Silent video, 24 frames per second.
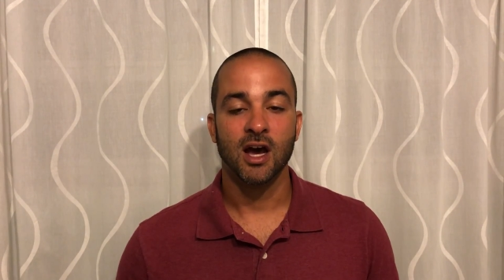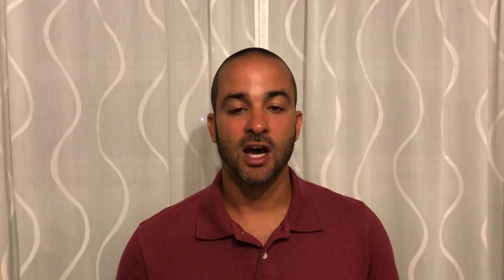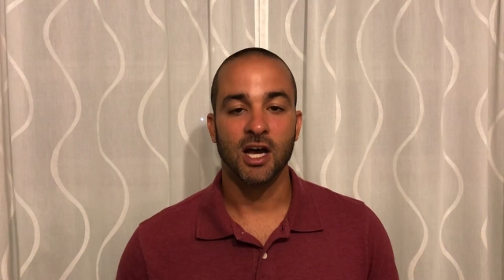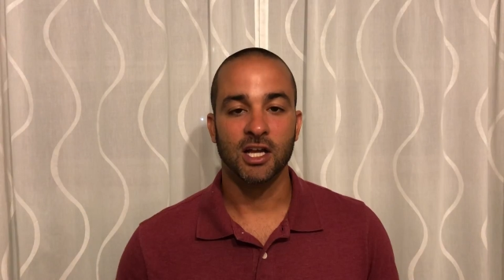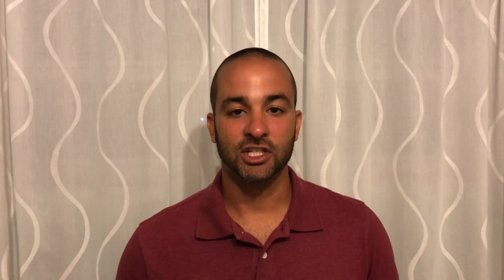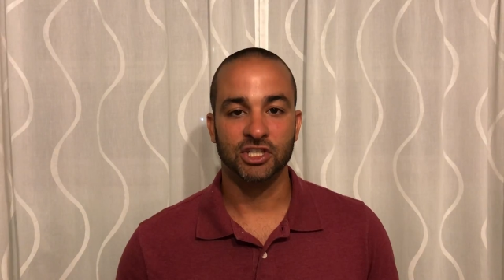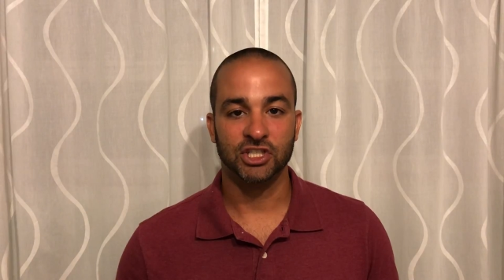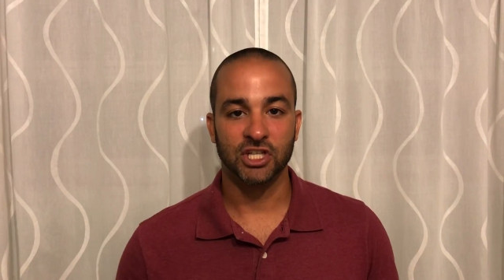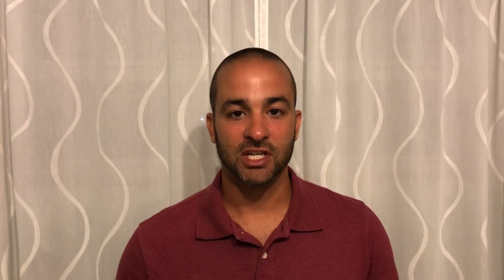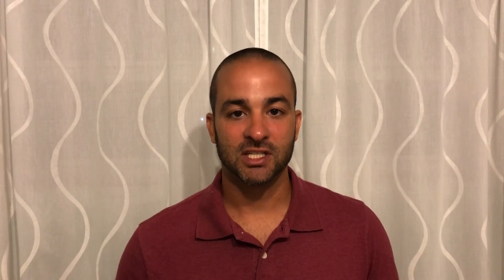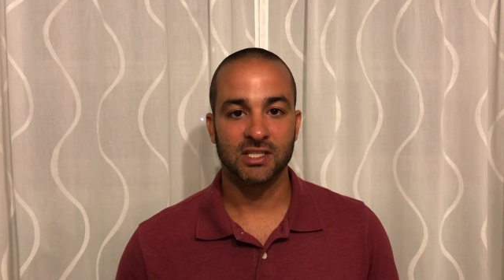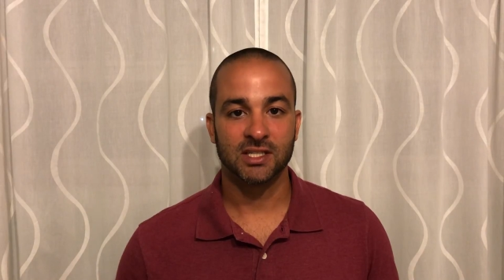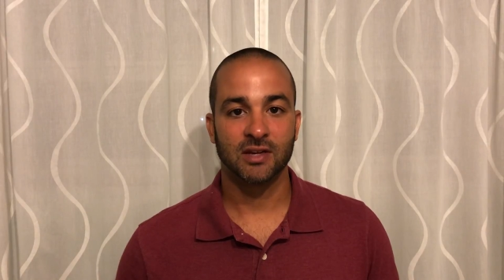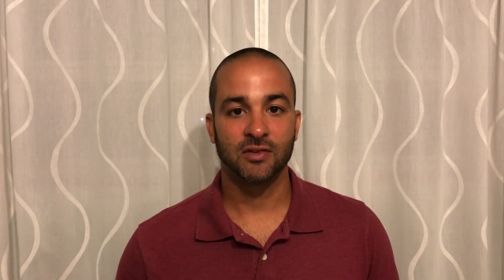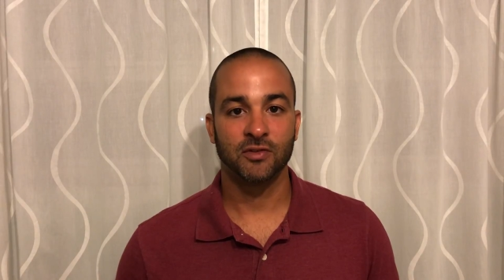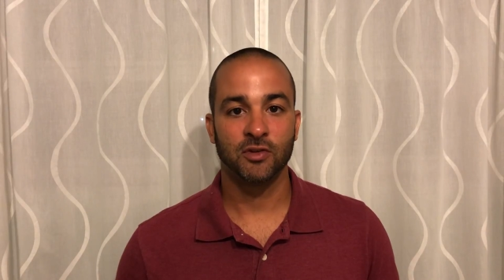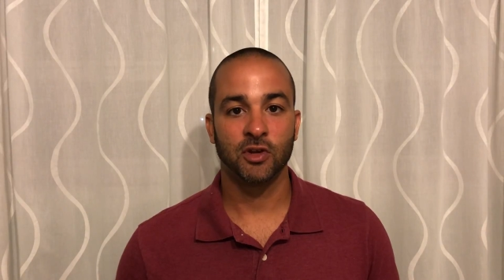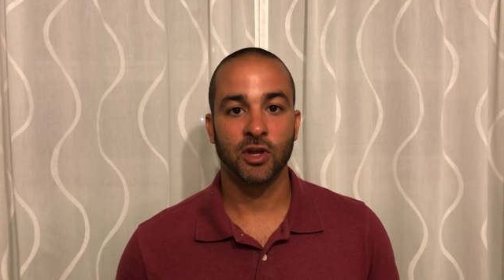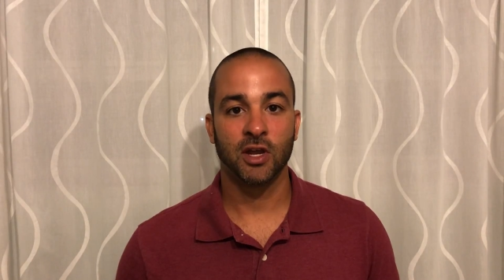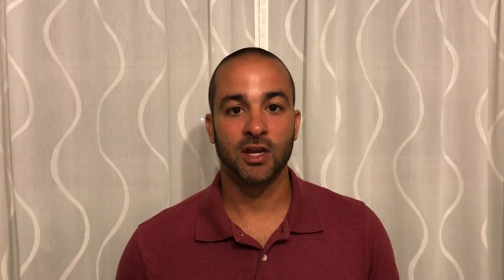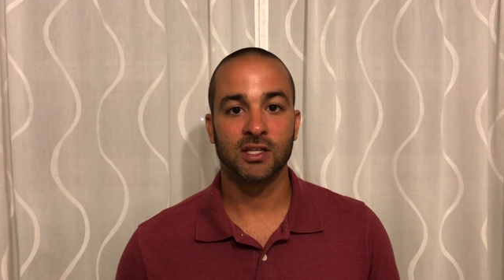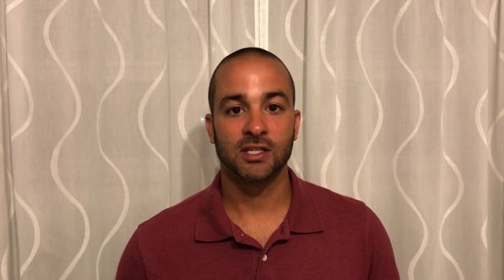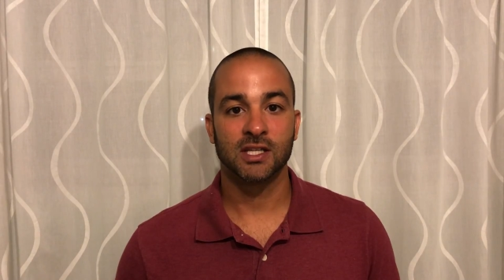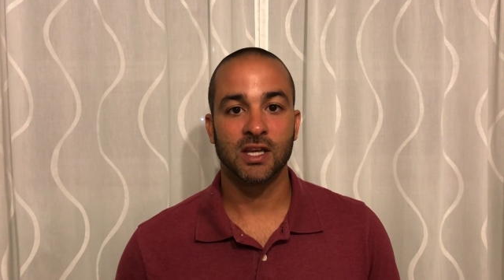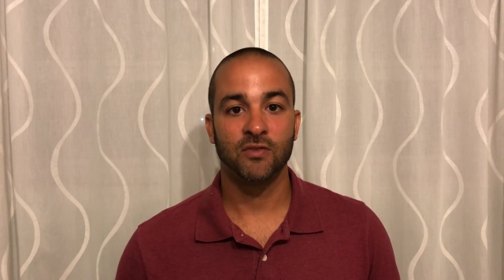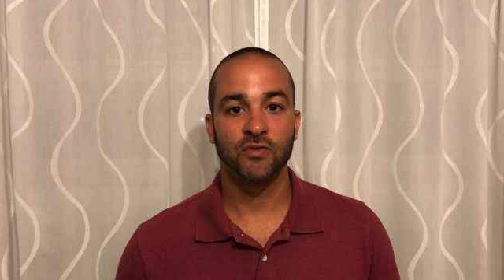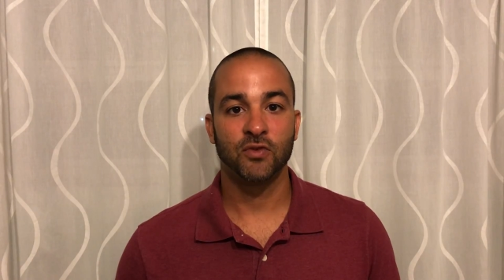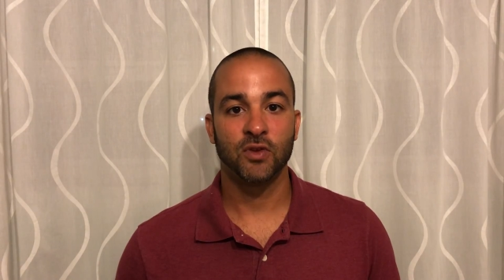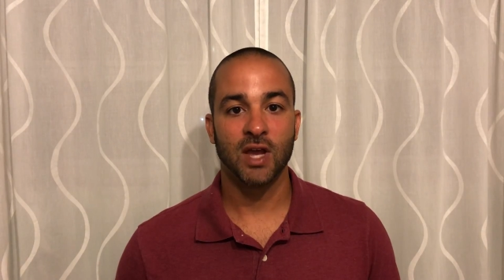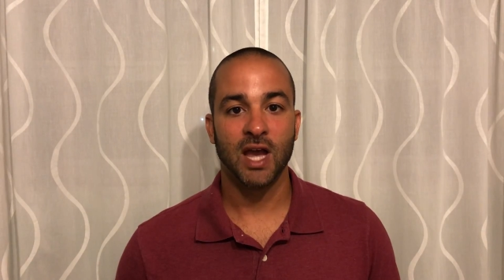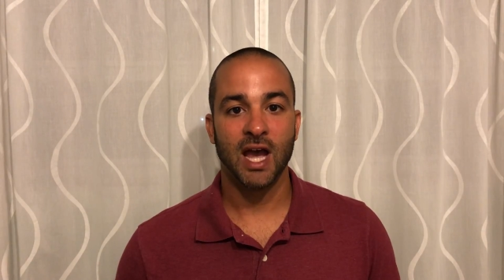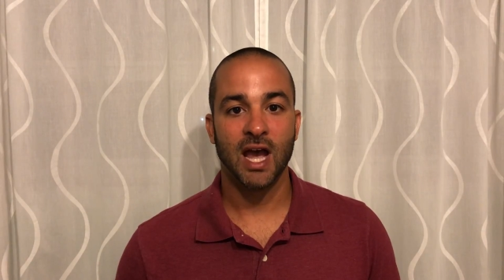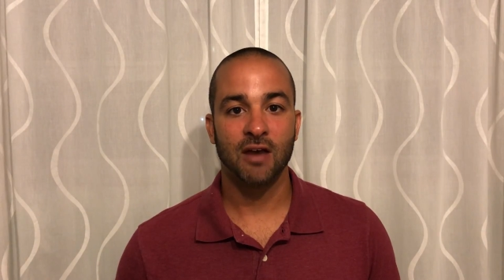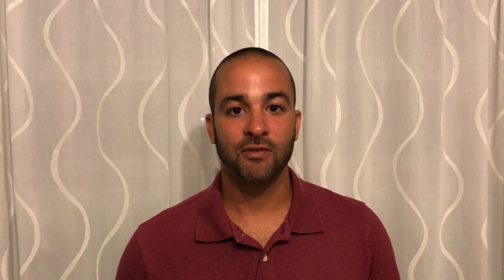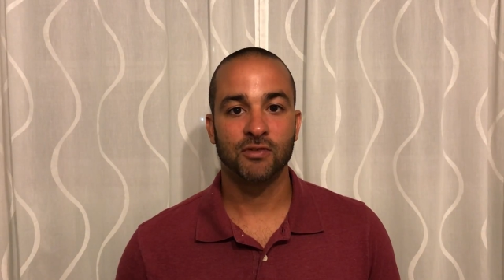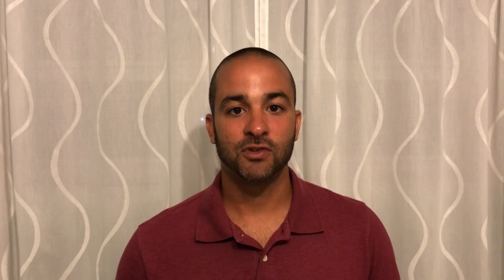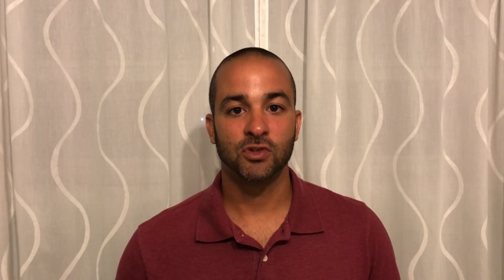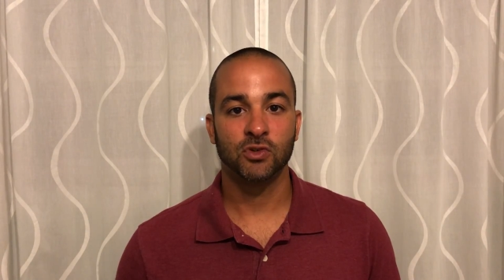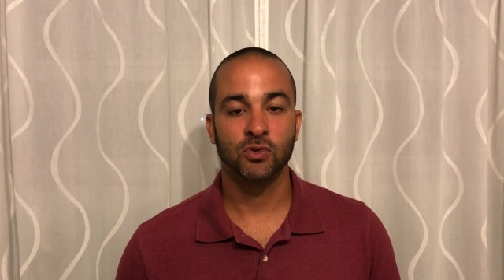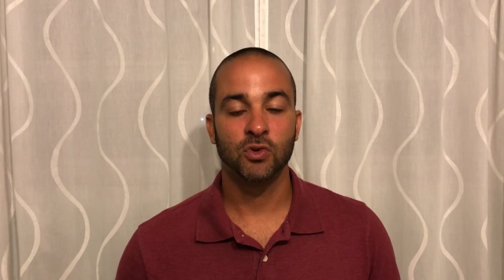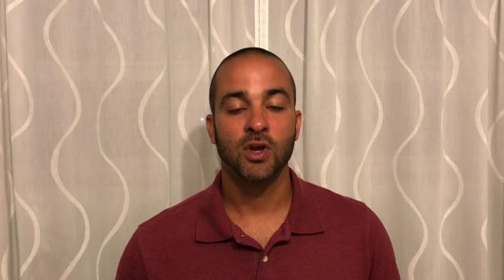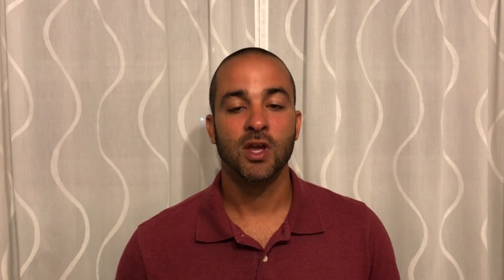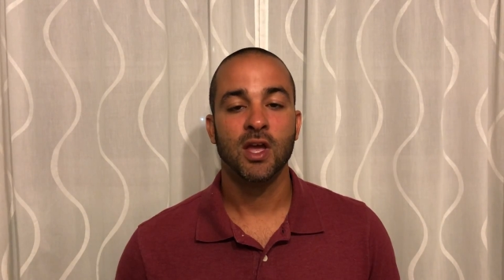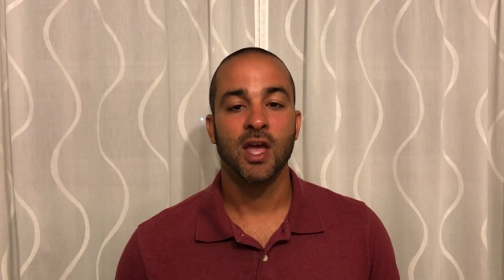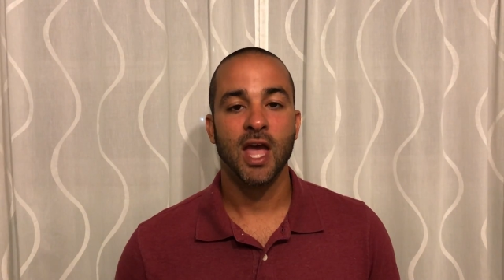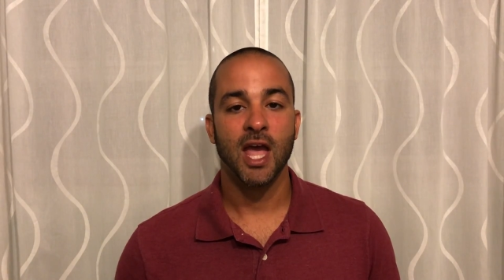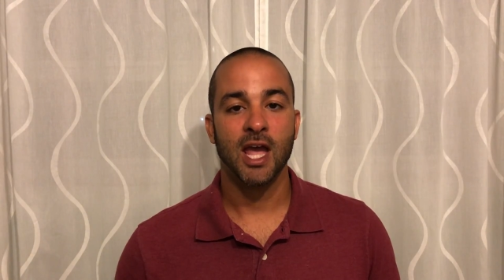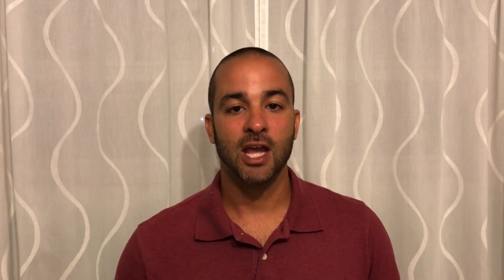adjust how you're gonna say if you have to,
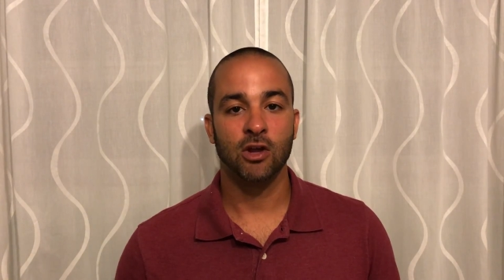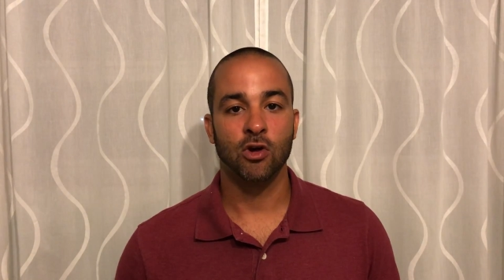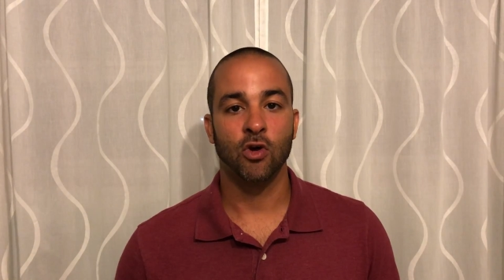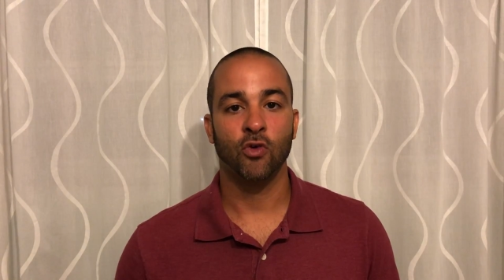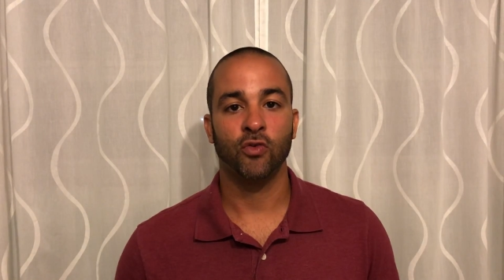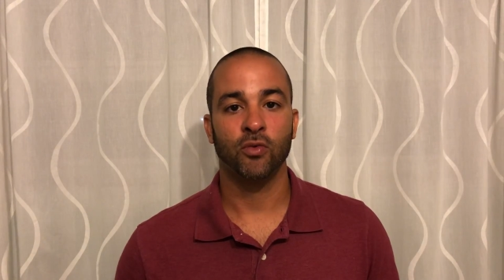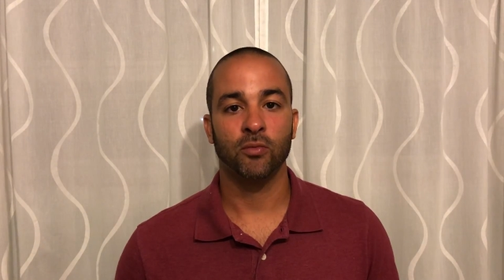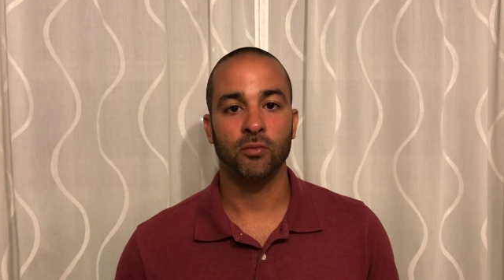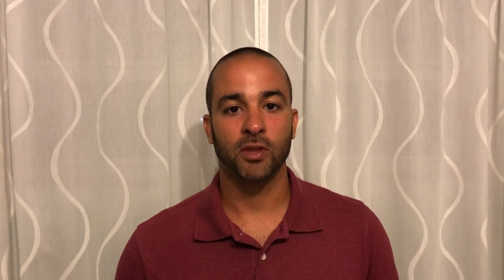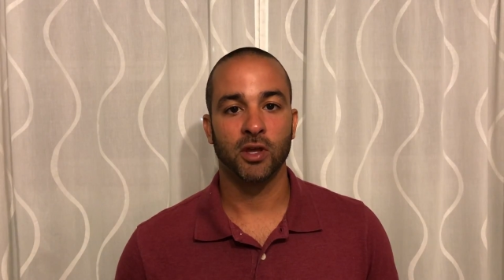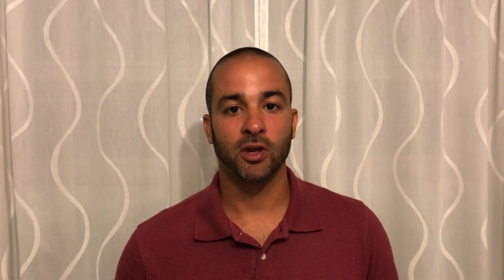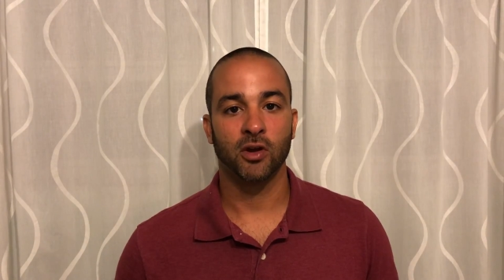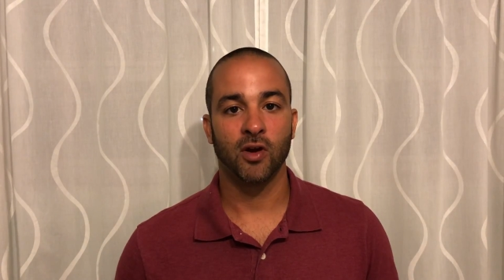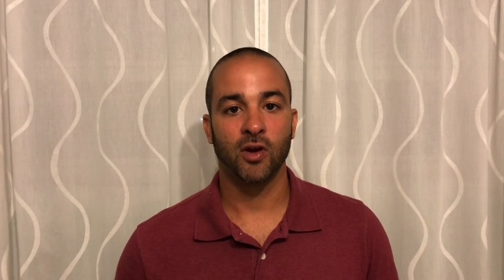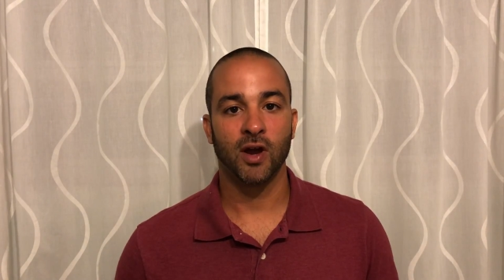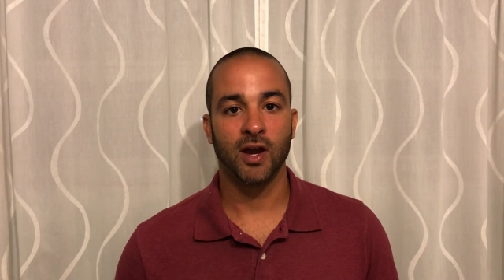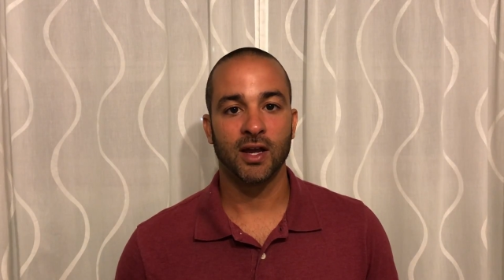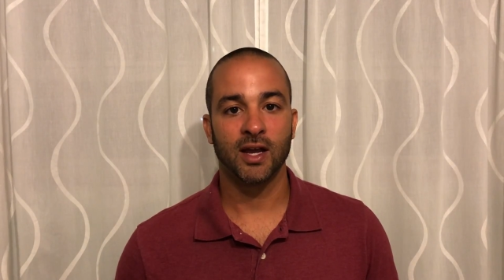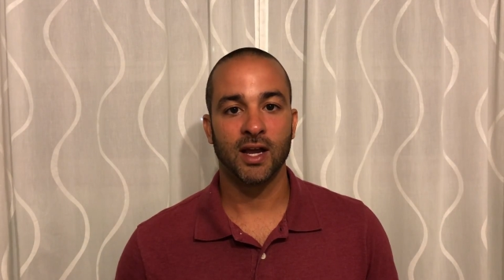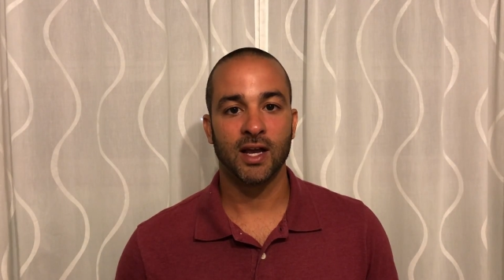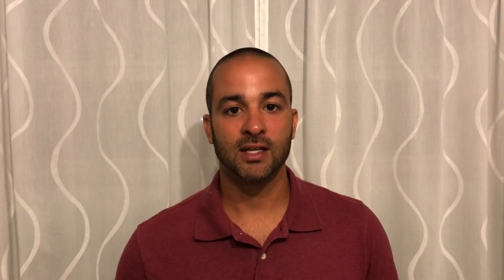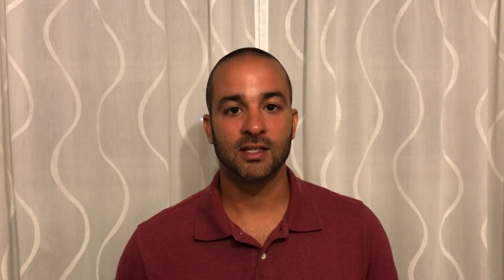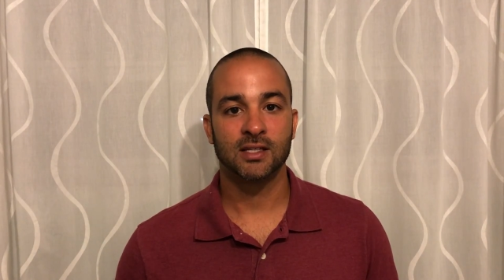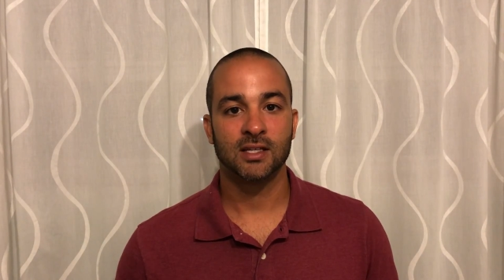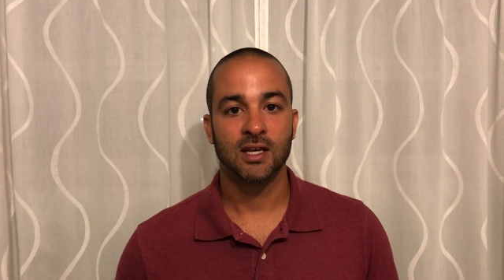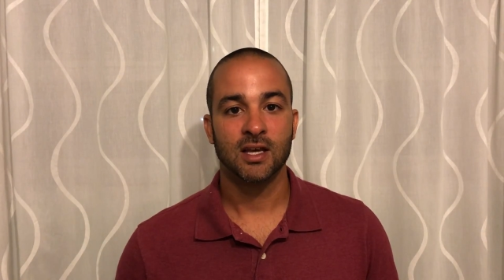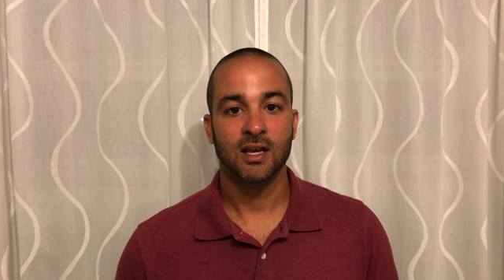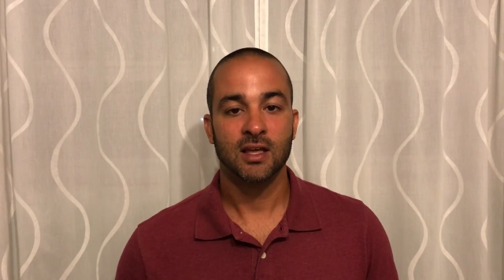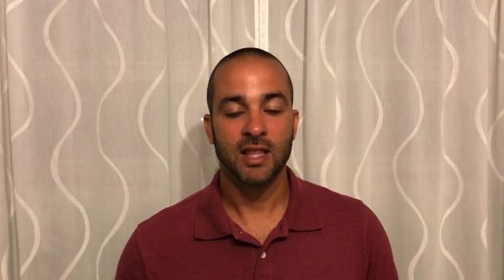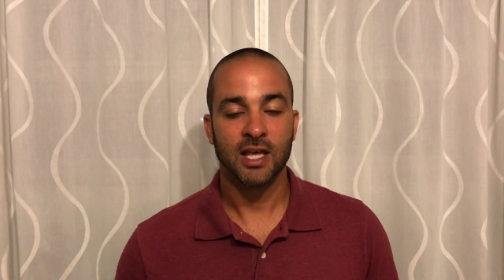and go from there, all right, guys?